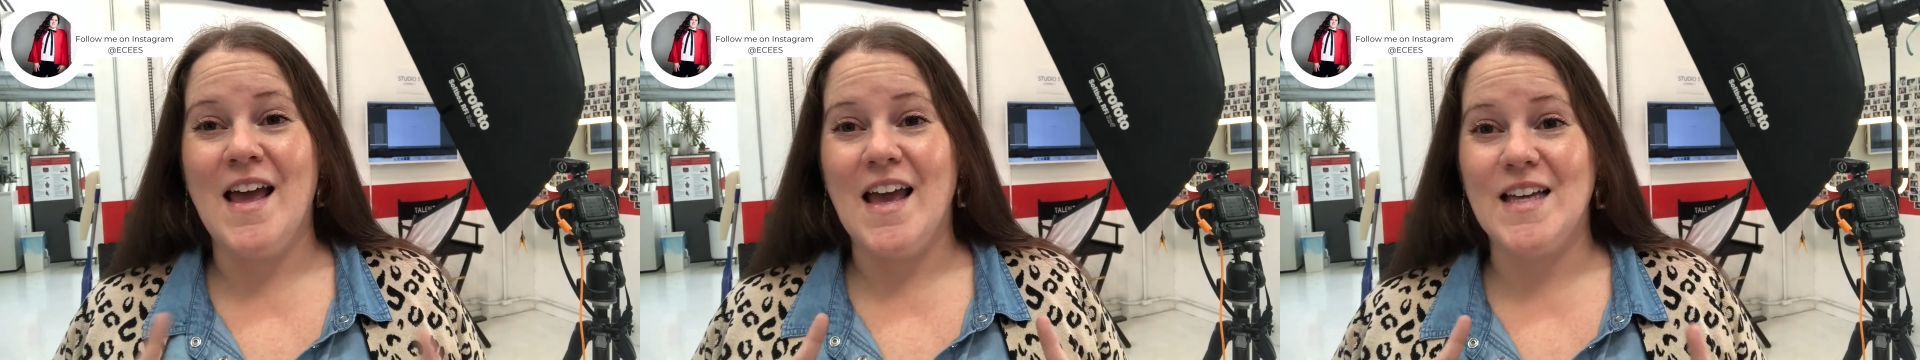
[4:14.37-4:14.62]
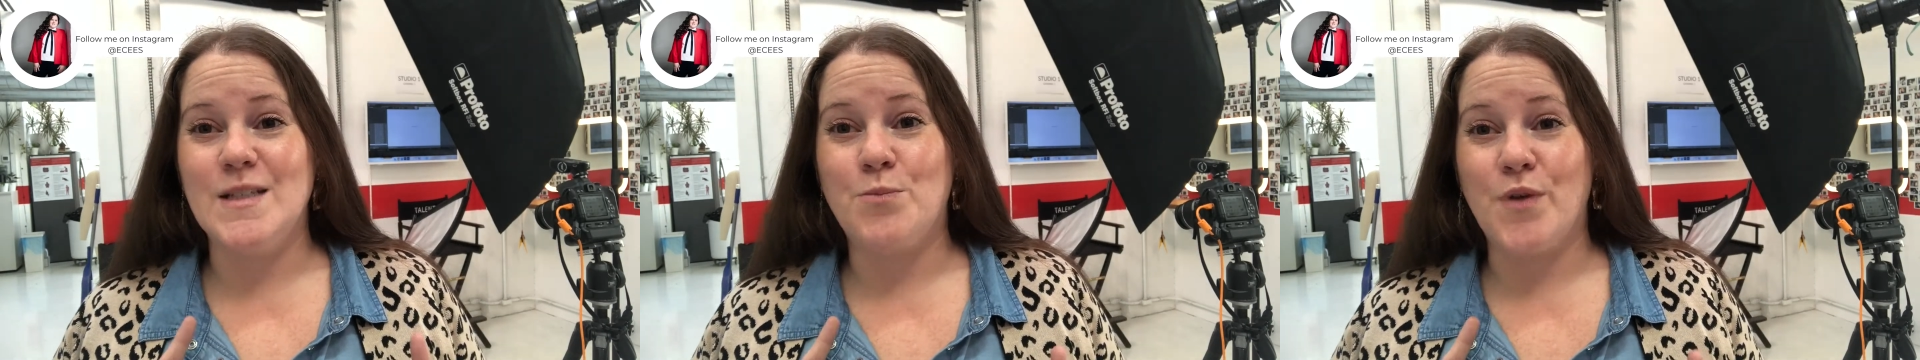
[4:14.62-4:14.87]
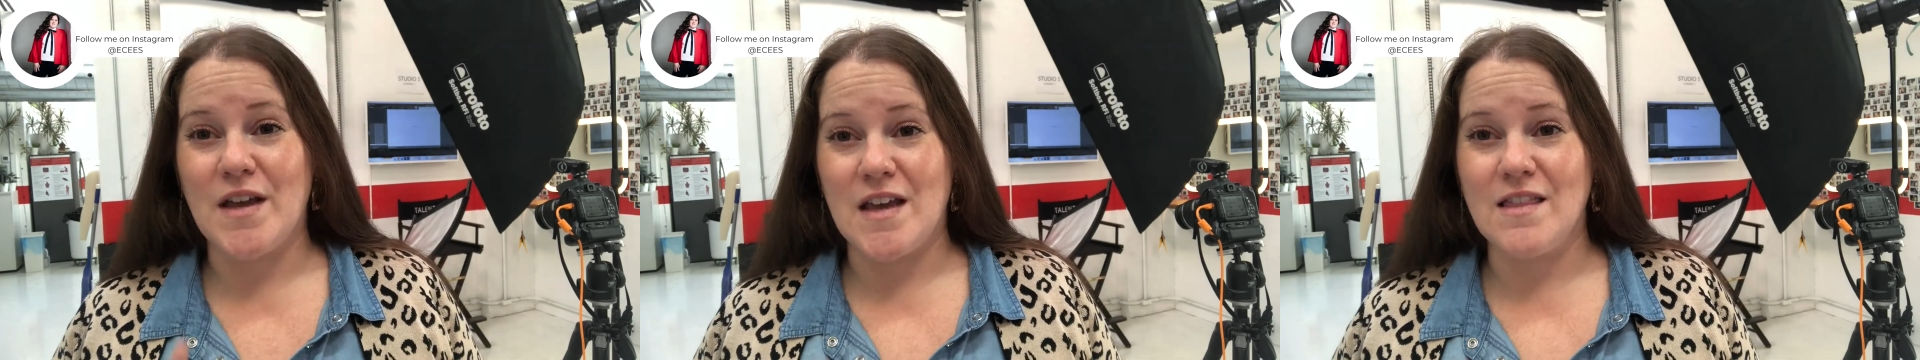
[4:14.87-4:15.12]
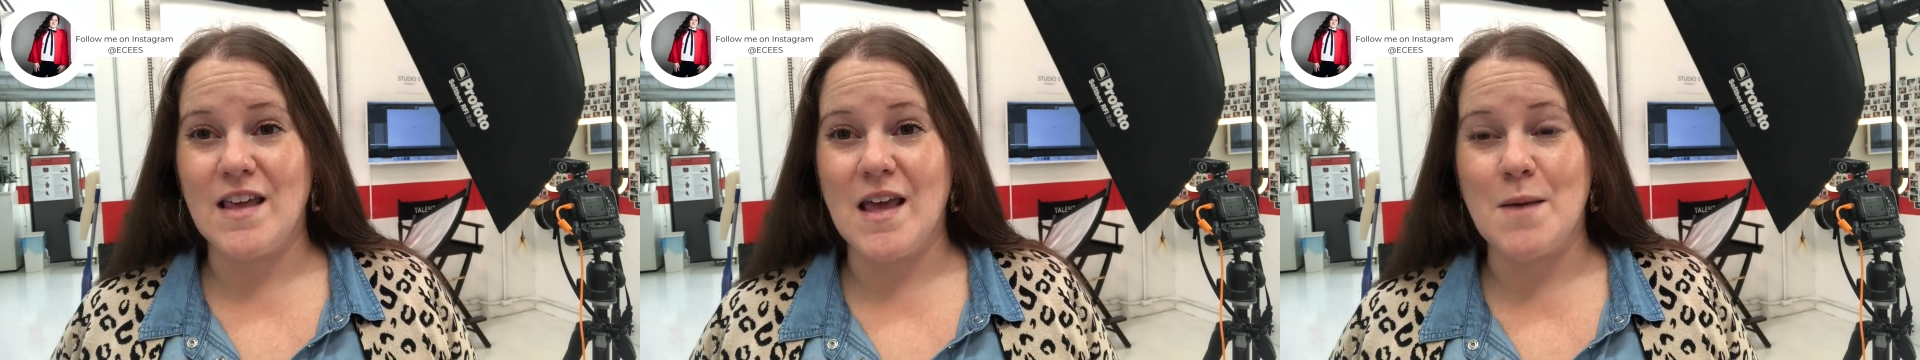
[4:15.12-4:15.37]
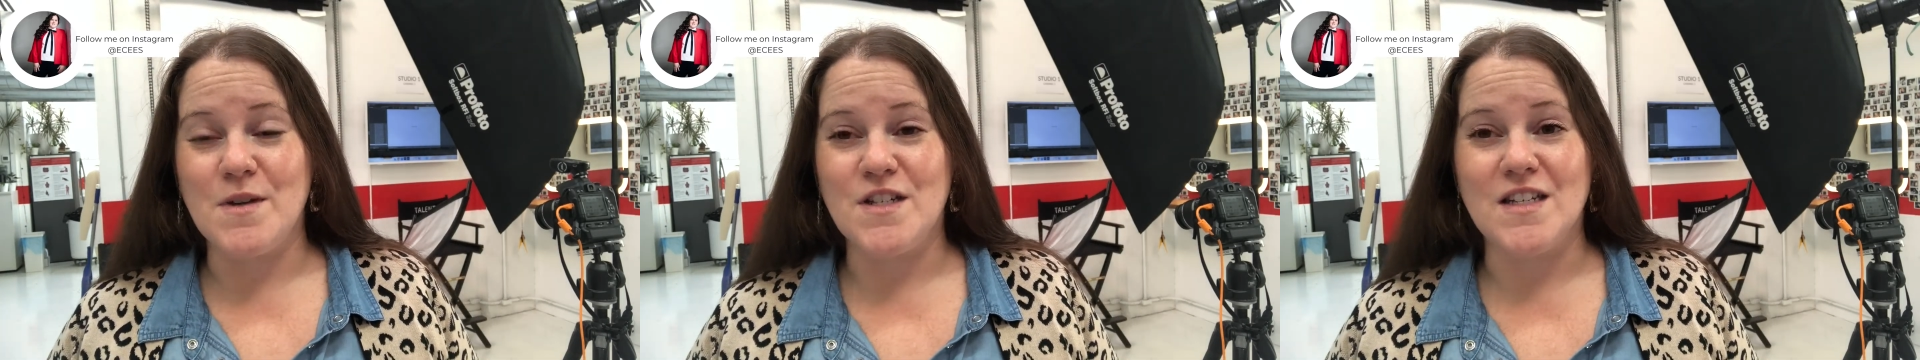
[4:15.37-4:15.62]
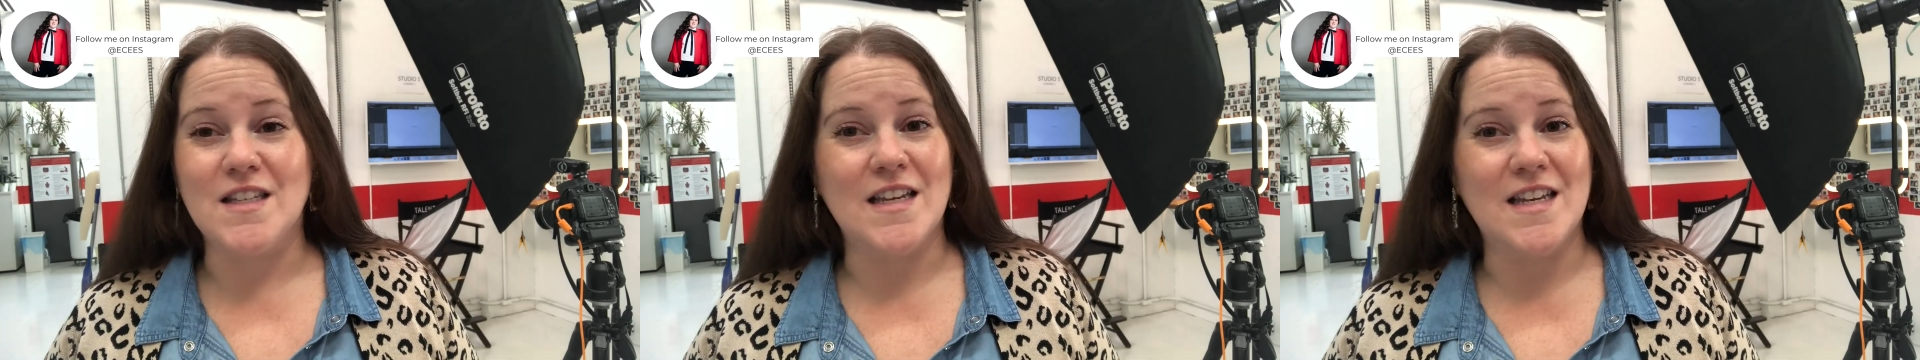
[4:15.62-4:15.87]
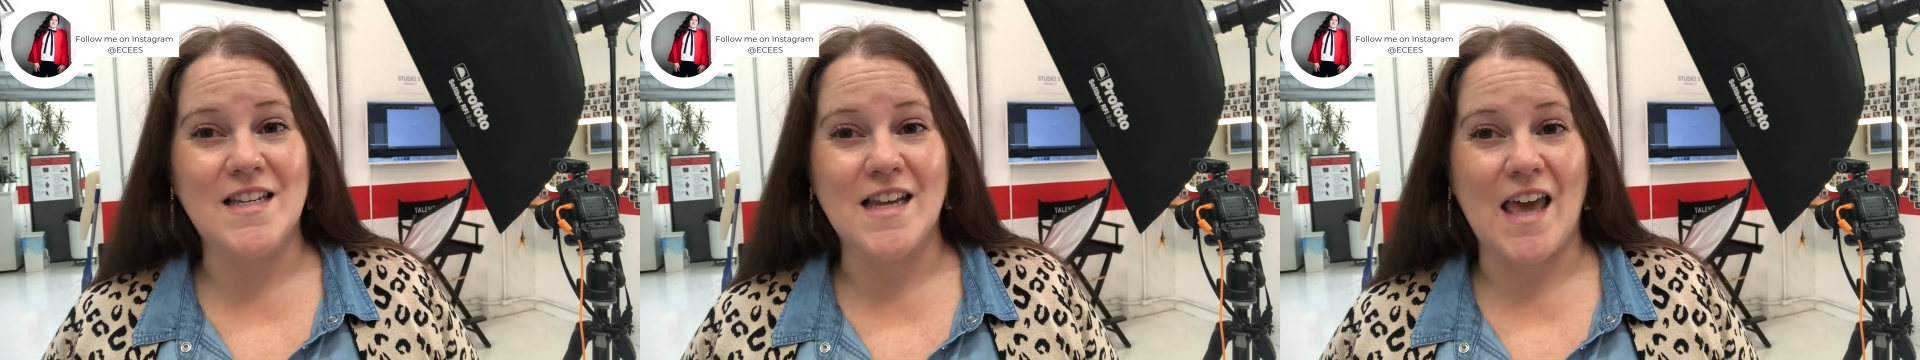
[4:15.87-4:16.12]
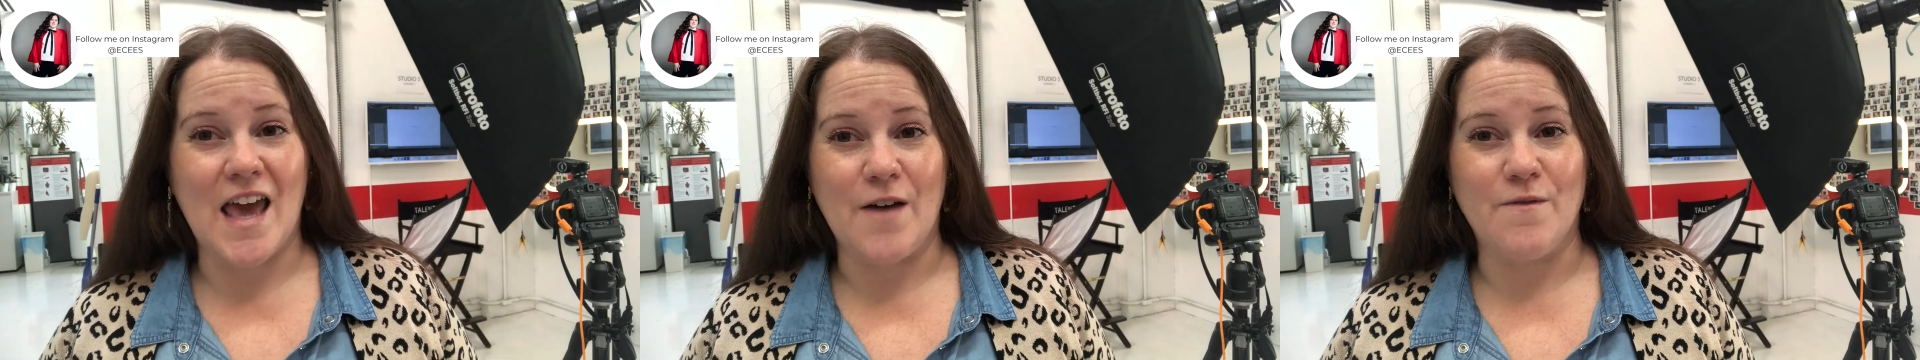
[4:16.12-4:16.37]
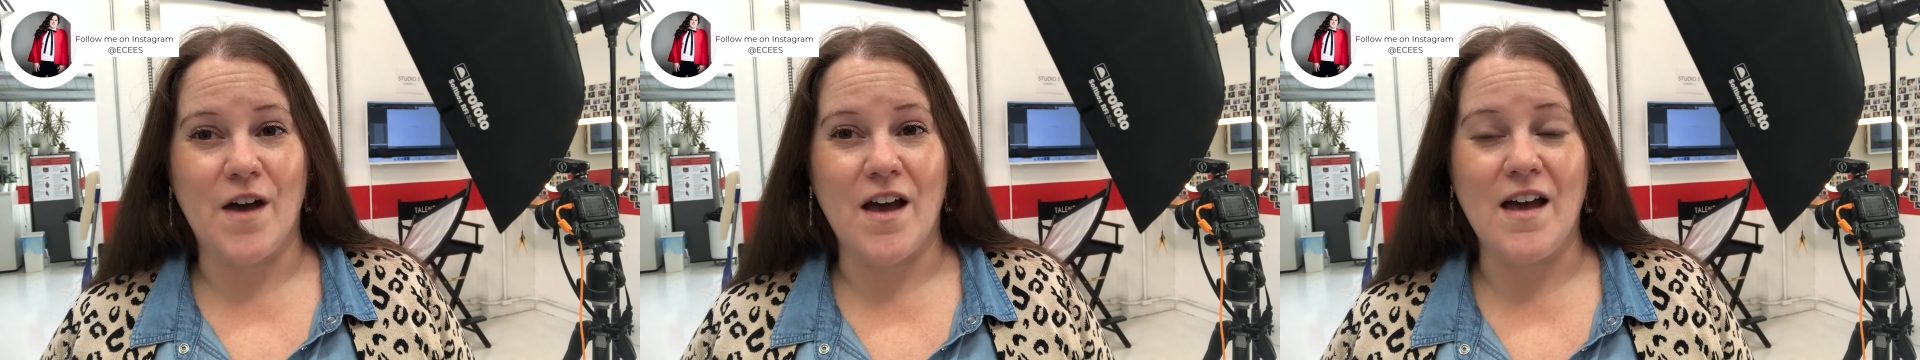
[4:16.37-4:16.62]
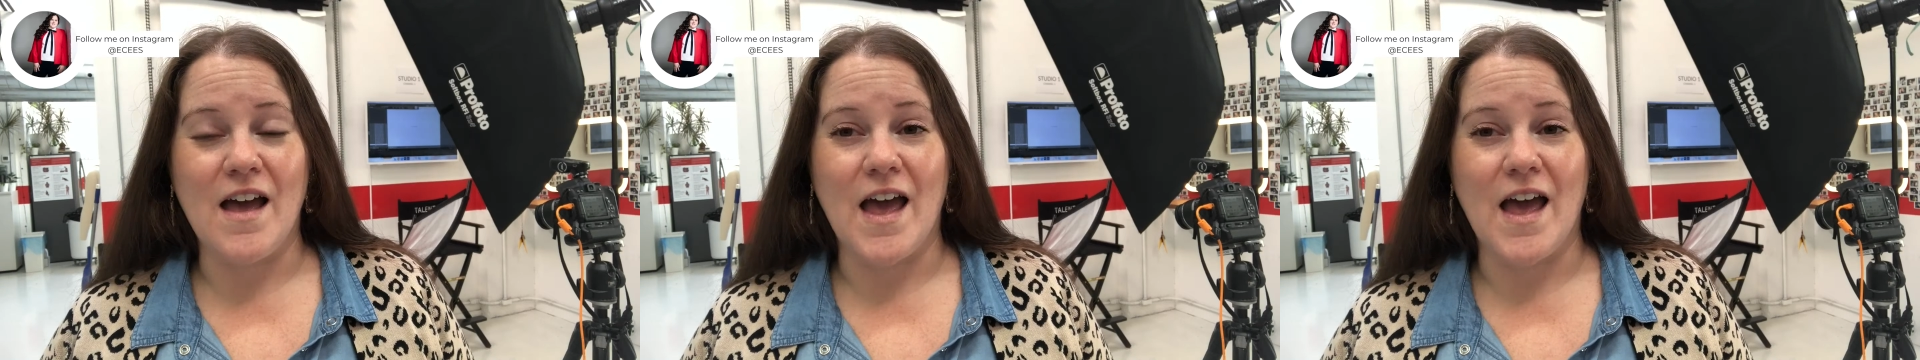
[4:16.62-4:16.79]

is bringing the images into Canva.